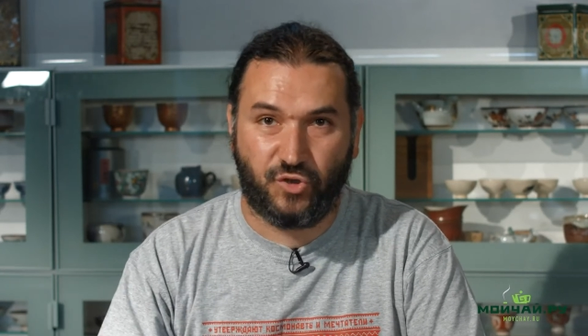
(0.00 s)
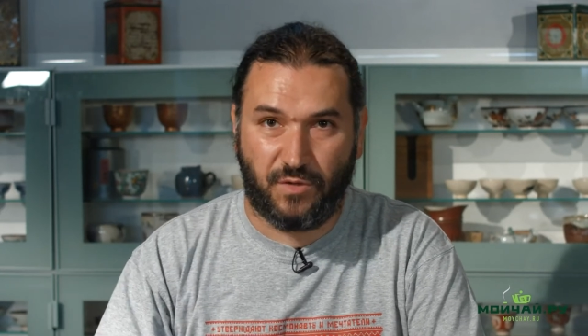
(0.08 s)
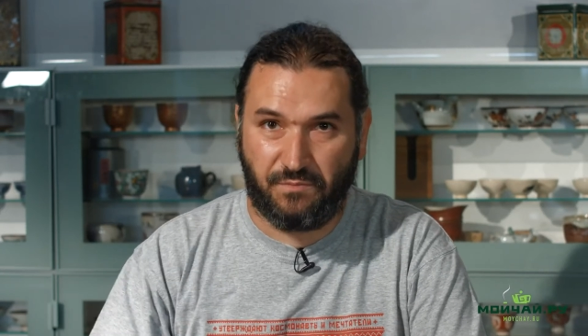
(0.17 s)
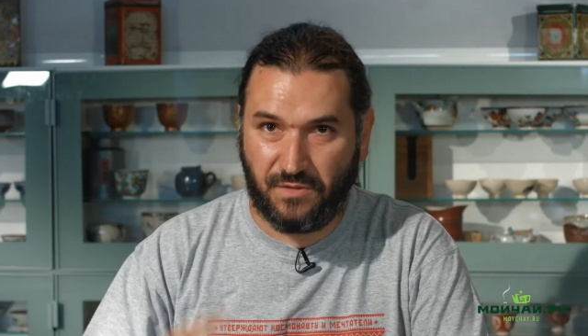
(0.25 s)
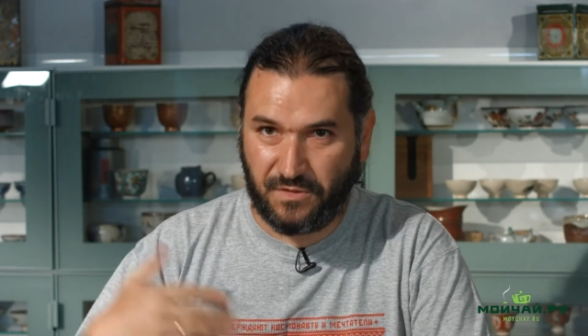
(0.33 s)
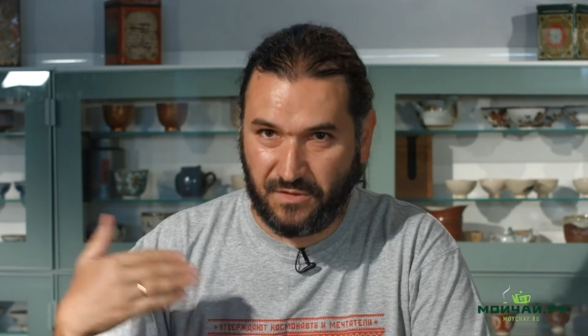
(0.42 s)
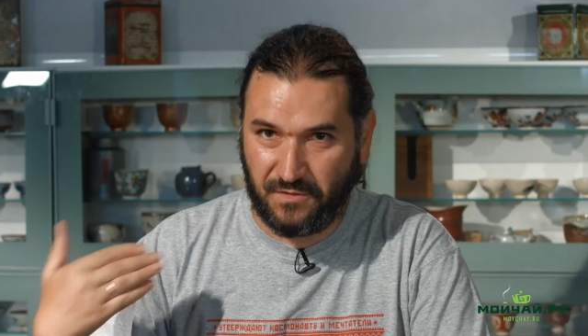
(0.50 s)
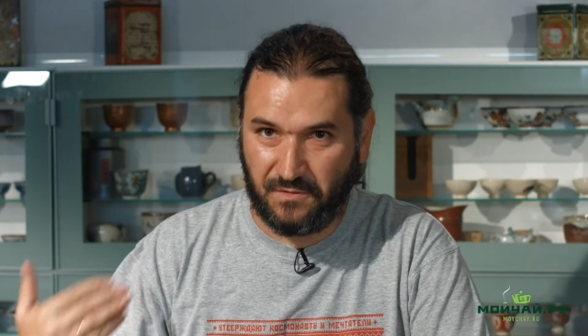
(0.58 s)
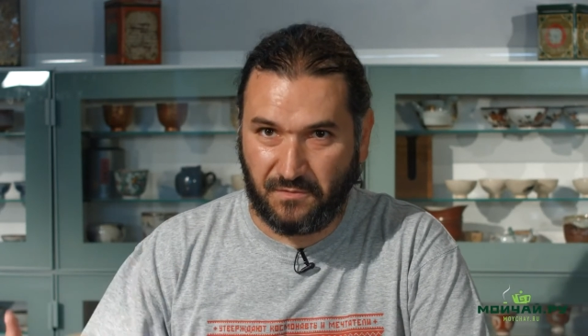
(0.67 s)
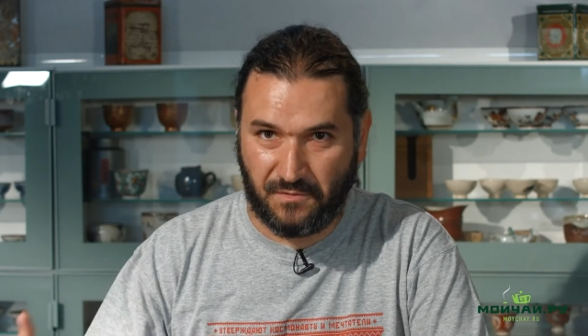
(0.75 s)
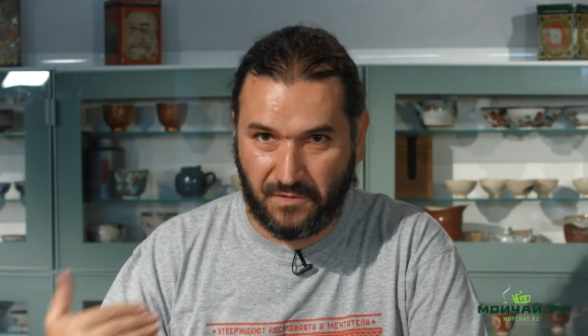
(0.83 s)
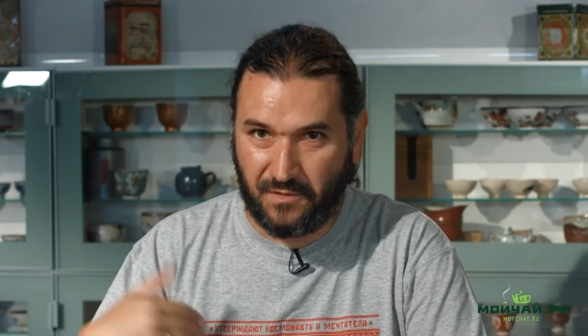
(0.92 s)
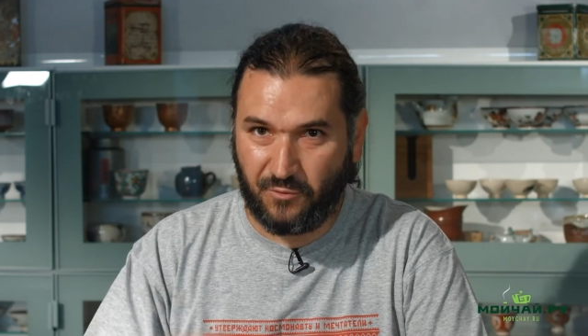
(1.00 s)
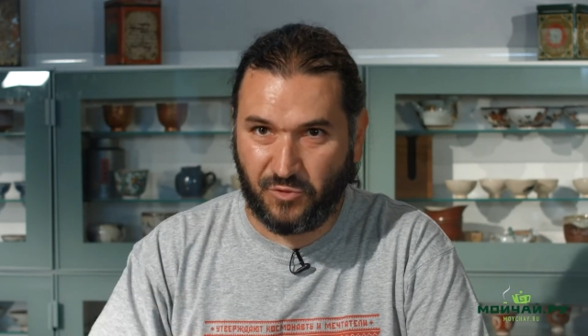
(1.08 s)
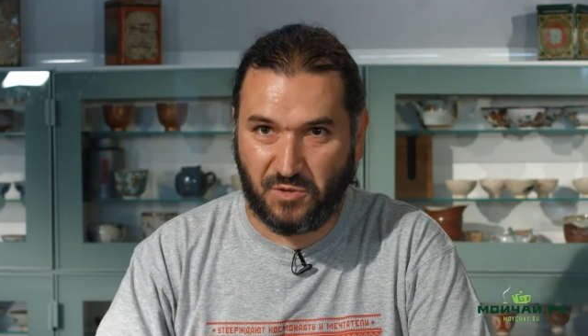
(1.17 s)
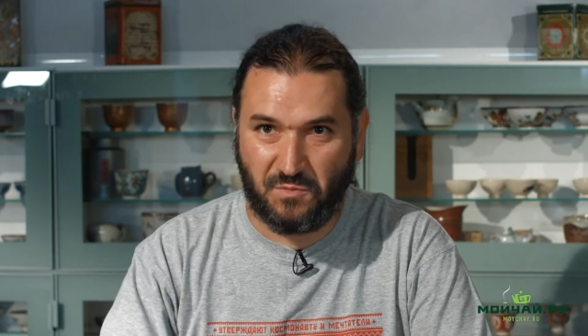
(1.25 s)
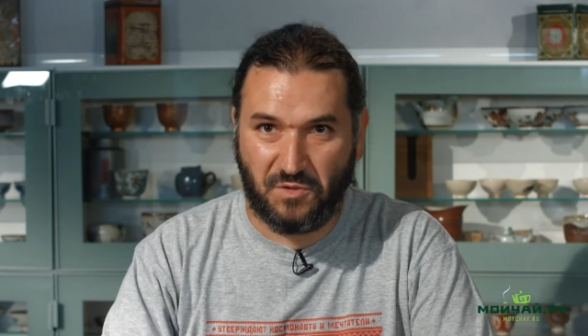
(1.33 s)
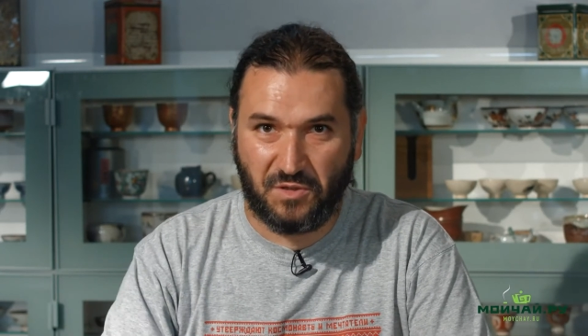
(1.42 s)
It was described by the
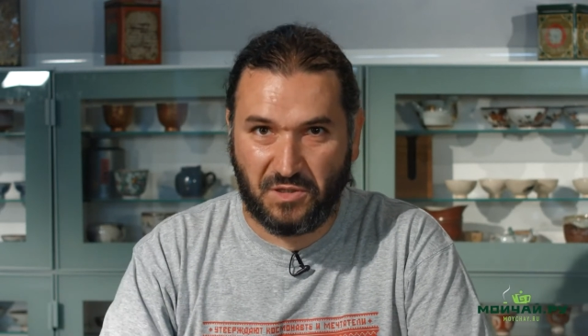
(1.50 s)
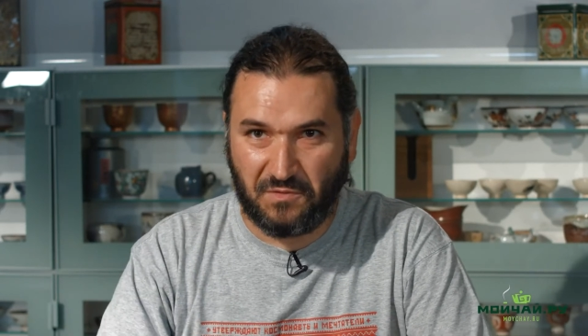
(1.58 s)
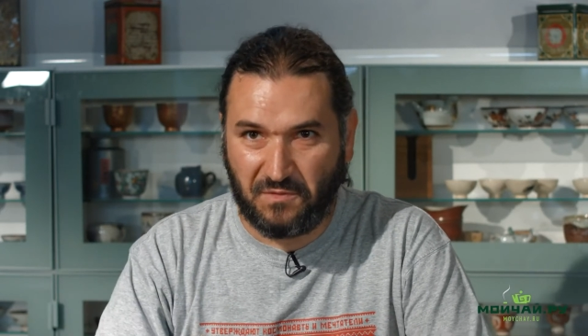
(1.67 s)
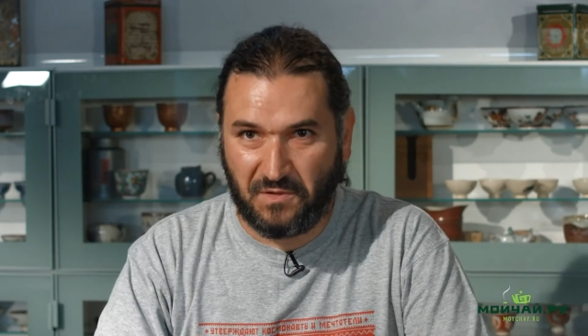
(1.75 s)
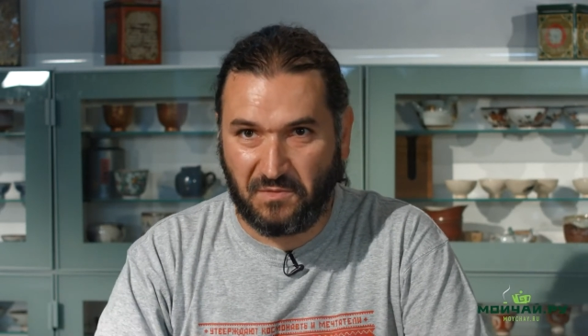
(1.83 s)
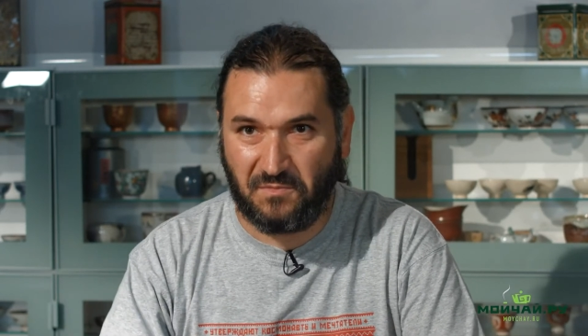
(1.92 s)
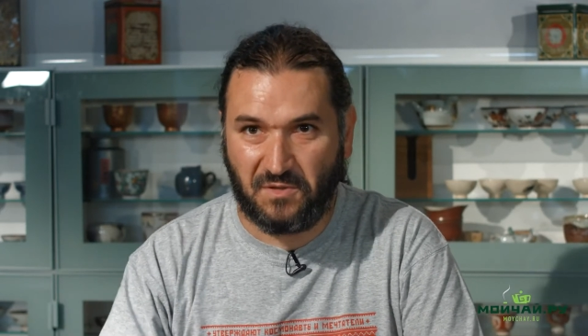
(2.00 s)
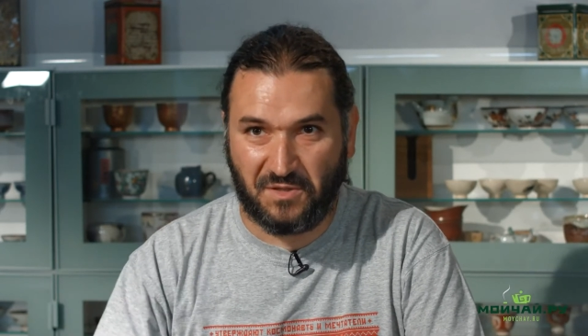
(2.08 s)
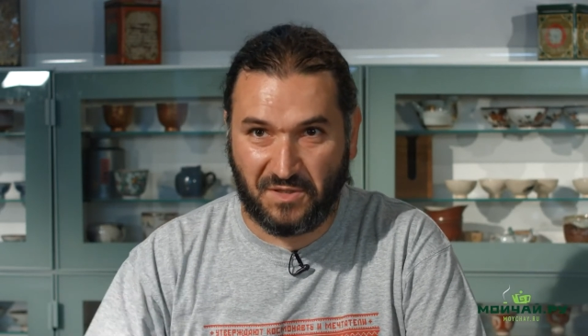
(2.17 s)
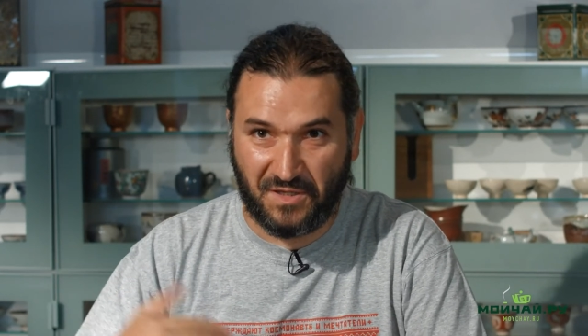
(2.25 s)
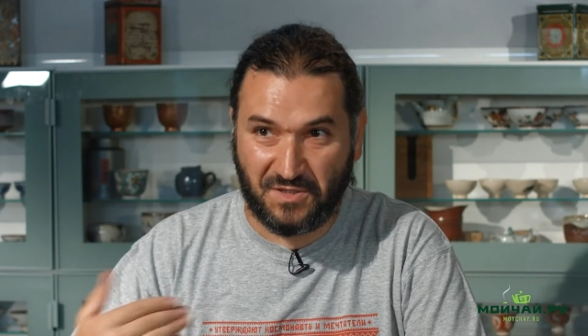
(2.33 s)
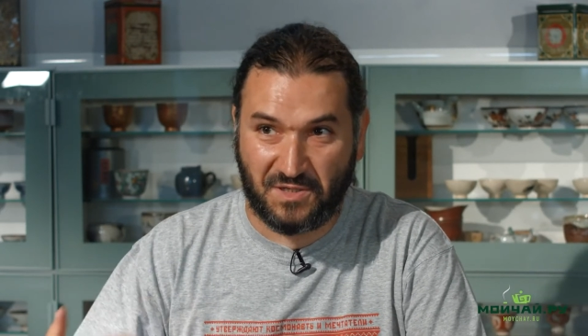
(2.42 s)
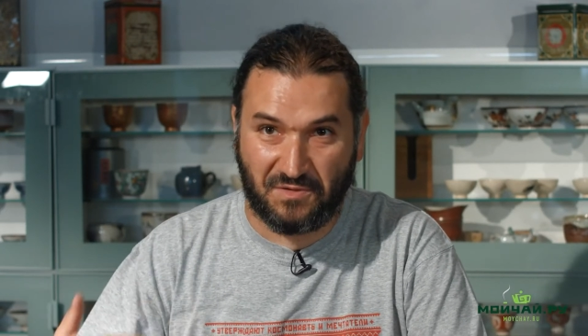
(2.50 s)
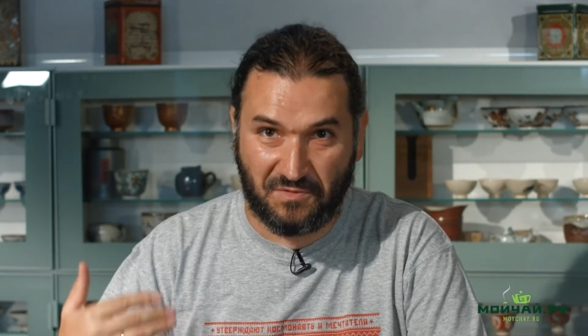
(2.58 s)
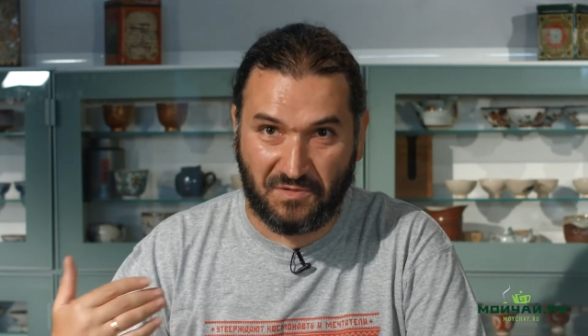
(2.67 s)
renowned Chinese poet